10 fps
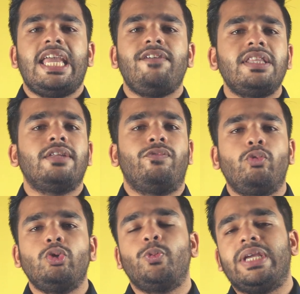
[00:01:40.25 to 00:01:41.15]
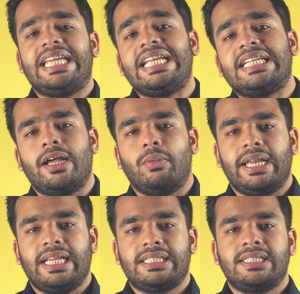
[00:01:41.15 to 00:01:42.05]
even the food we eat
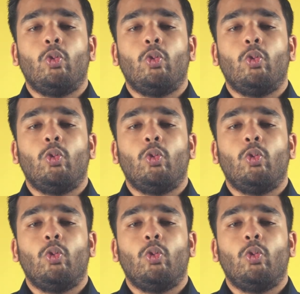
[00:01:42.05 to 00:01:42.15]
nowadays.